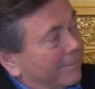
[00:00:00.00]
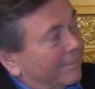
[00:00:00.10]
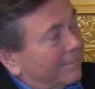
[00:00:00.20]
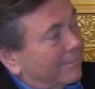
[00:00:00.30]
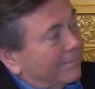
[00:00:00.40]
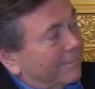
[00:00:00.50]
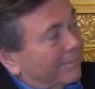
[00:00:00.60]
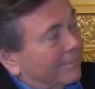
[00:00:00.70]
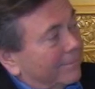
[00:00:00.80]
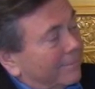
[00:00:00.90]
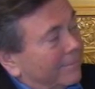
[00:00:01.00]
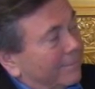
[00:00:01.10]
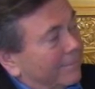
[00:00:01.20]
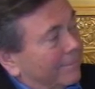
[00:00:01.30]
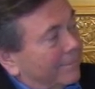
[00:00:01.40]

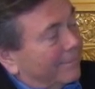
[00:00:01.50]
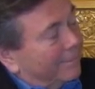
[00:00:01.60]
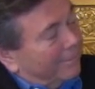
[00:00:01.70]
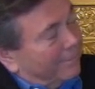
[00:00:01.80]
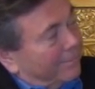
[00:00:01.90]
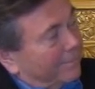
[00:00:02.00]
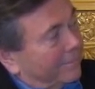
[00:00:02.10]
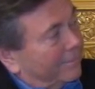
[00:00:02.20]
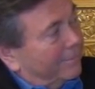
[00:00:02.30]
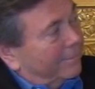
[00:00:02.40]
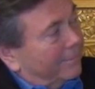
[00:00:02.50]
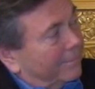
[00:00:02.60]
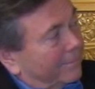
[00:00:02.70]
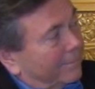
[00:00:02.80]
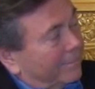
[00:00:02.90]

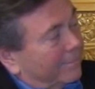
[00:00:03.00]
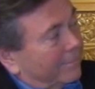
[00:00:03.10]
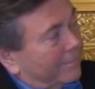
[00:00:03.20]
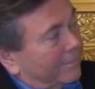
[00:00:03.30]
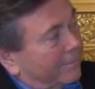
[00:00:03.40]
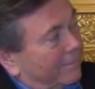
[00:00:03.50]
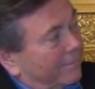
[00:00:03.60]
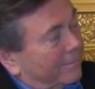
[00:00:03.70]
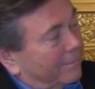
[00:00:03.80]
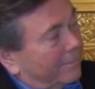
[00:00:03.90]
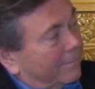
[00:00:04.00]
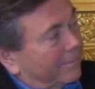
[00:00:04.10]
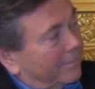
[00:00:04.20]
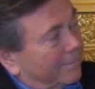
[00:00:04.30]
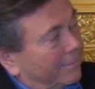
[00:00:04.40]

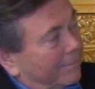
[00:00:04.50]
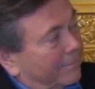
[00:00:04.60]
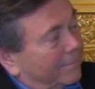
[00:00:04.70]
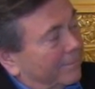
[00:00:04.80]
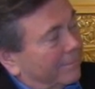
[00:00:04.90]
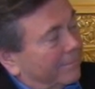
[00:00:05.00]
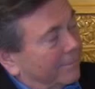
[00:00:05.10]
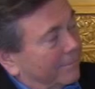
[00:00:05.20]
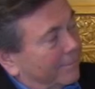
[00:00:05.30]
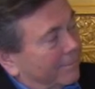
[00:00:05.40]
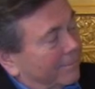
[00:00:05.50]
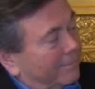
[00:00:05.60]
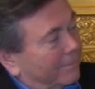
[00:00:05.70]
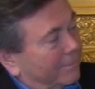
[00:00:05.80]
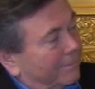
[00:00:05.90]

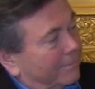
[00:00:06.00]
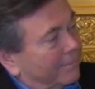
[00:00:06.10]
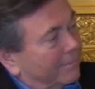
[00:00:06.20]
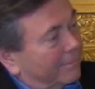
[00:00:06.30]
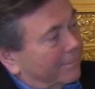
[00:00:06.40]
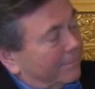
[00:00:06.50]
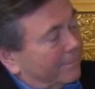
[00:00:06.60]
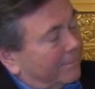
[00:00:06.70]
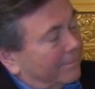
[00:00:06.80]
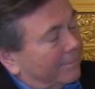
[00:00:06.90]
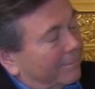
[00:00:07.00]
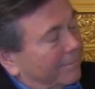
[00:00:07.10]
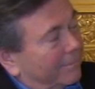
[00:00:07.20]
The person shown says nothing.